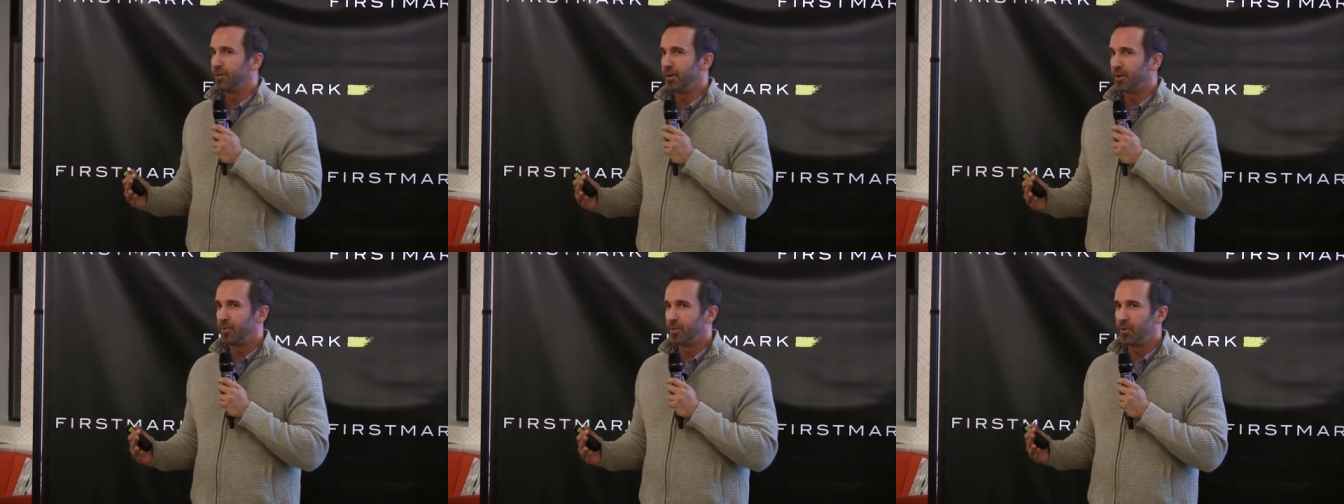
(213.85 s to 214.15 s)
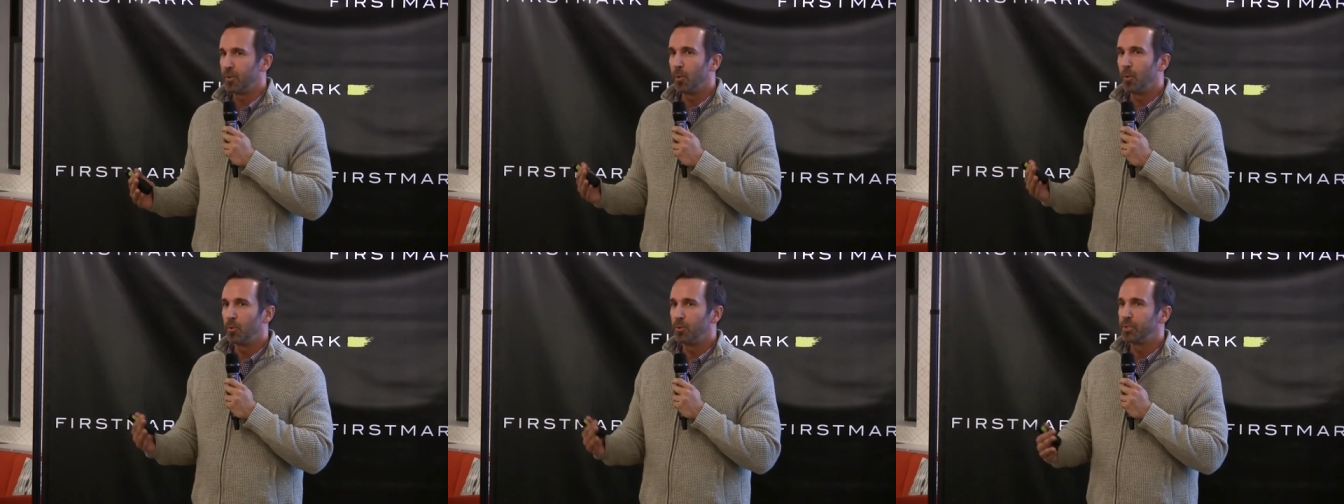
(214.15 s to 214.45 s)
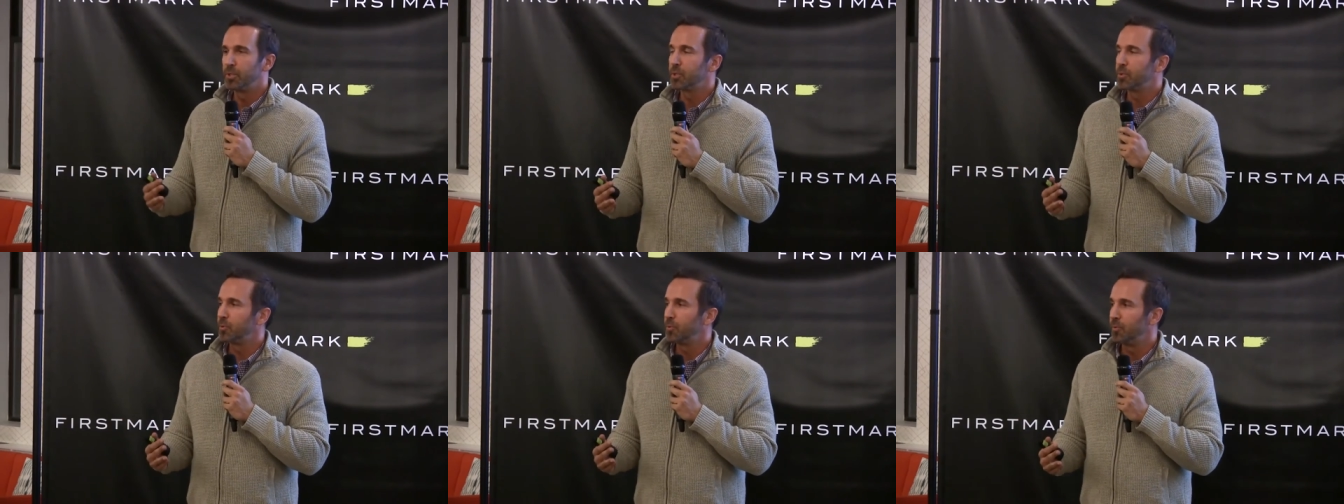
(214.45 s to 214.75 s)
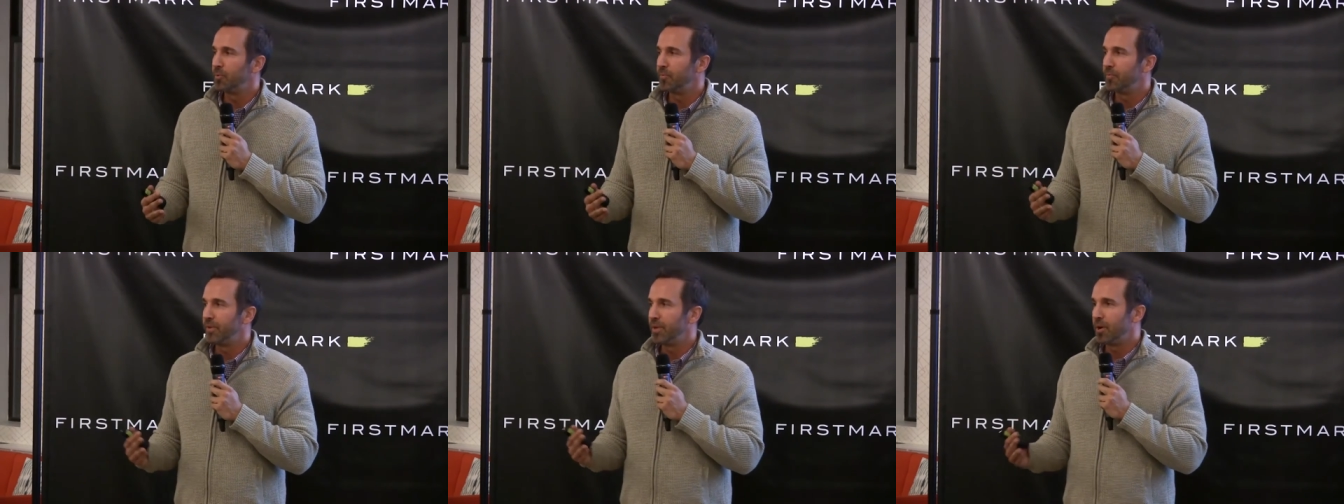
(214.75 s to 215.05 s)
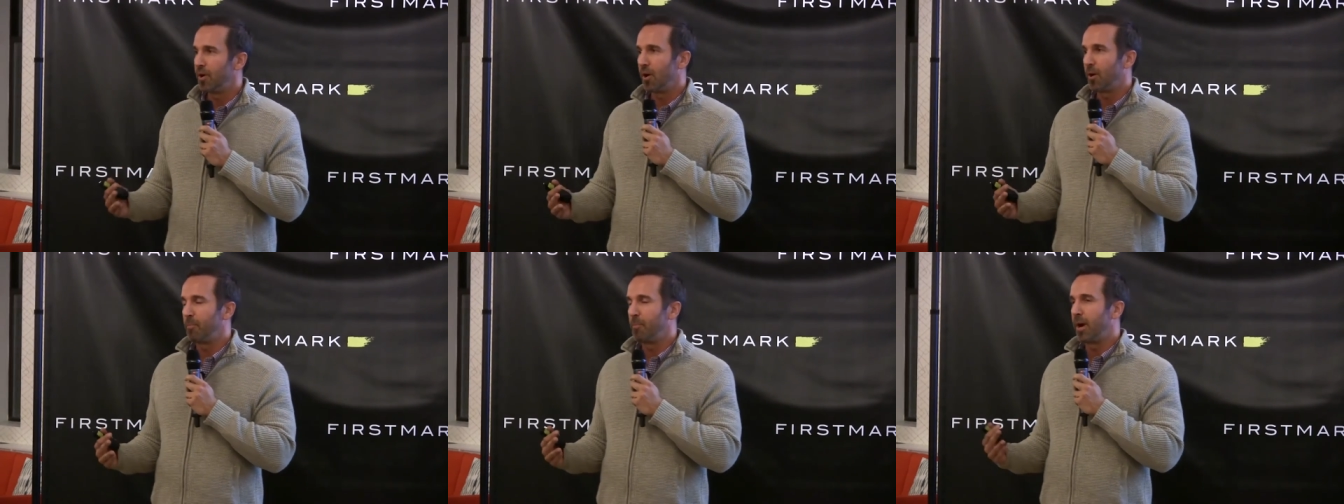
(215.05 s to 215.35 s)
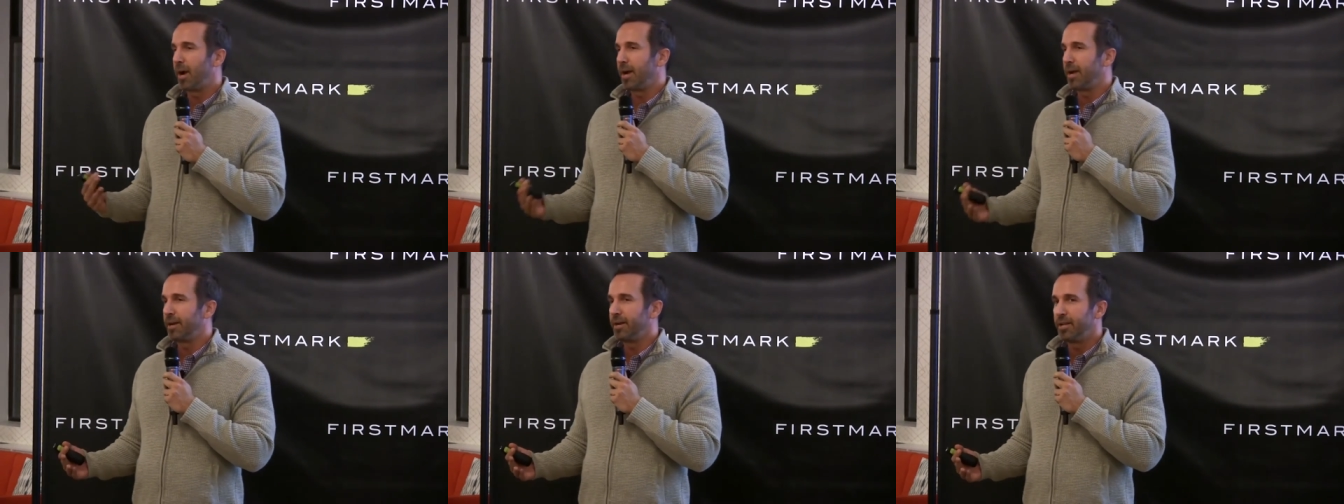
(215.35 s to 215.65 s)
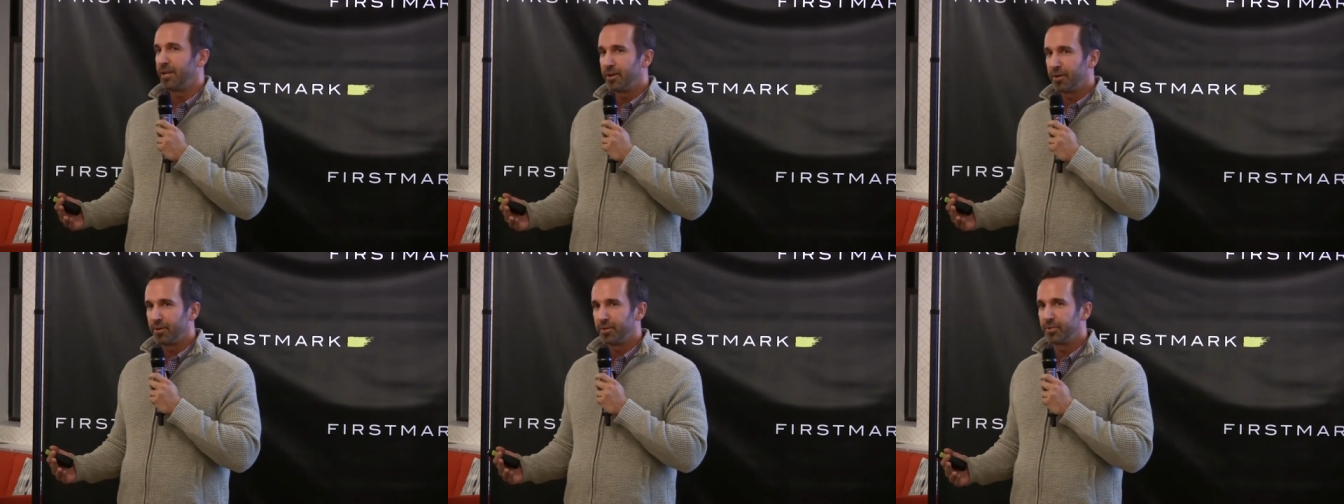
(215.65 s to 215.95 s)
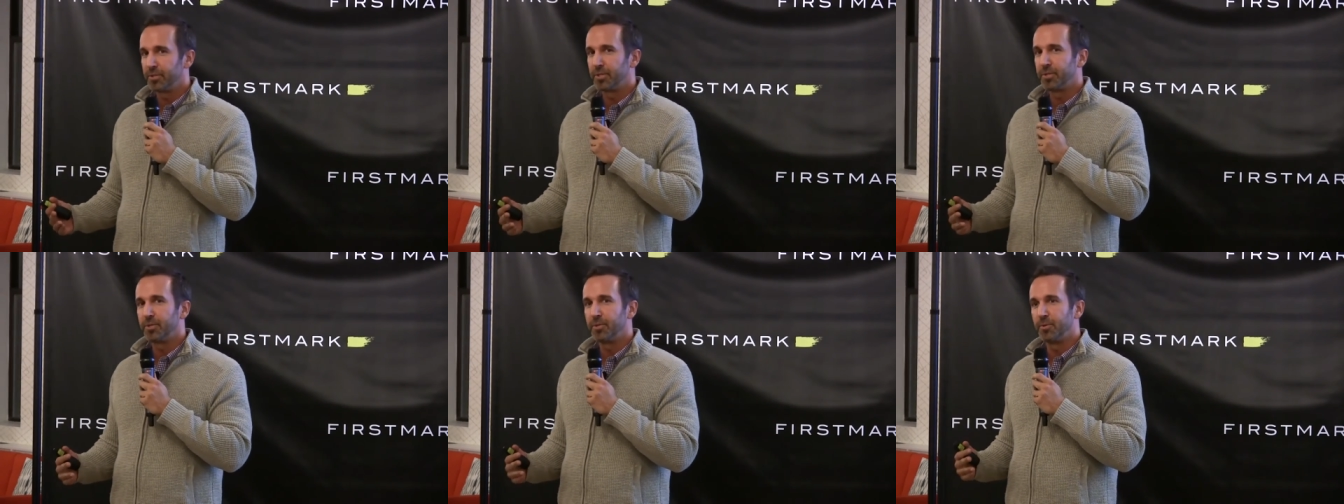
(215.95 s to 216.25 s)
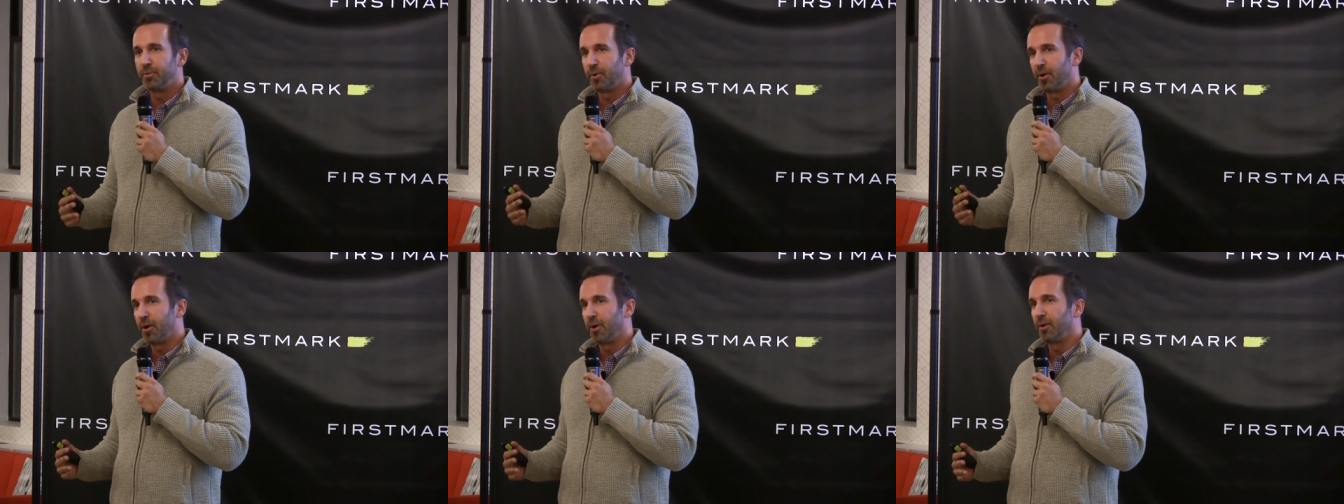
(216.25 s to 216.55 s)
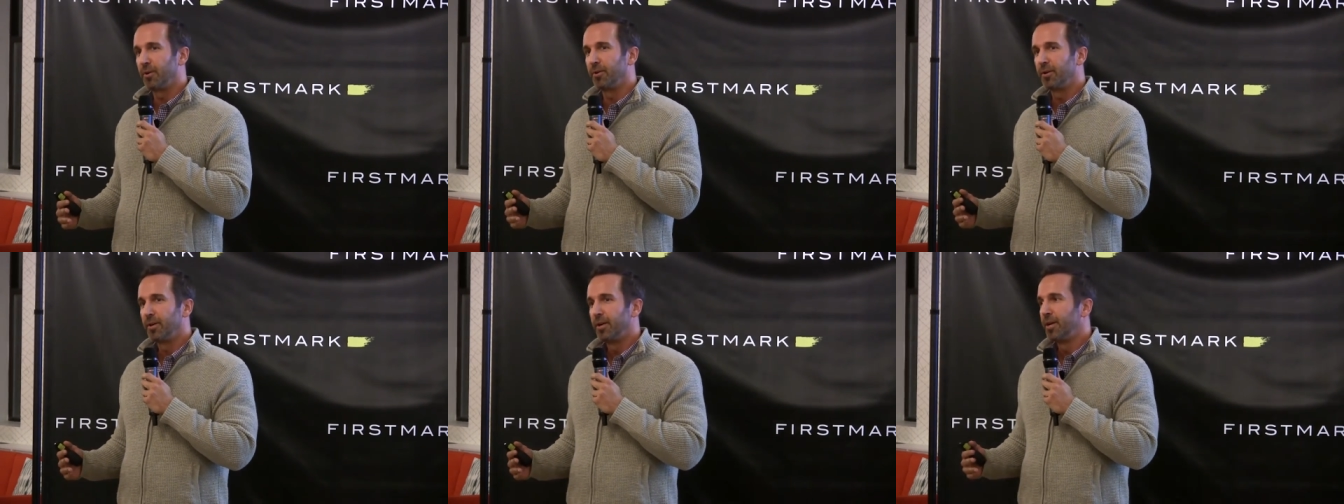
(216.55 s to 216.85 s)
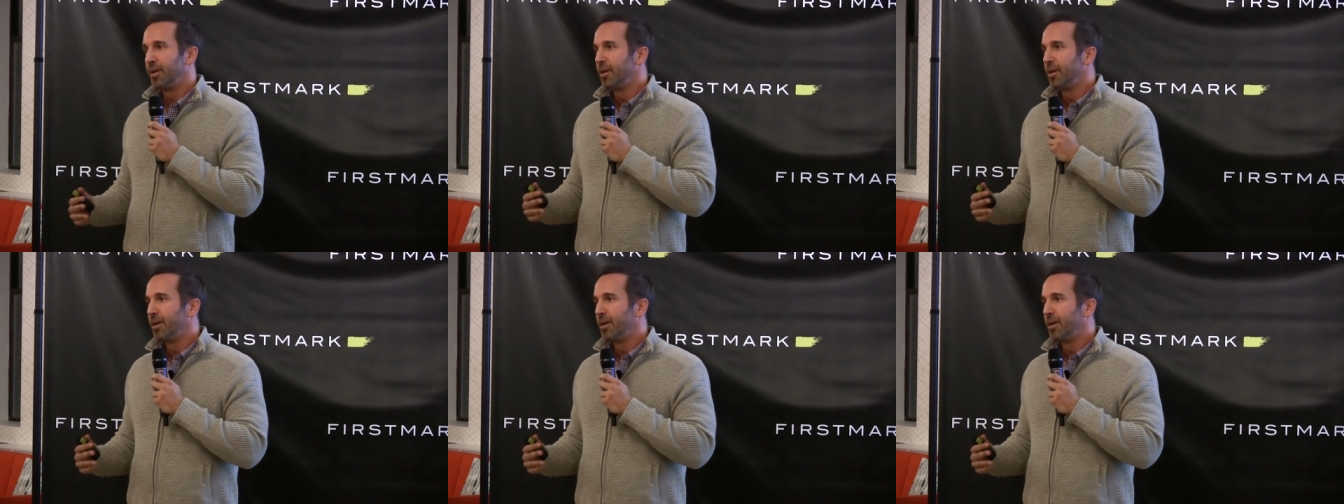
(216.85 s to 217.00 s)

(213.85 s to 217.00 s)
you know, the old school VR pioneers who are,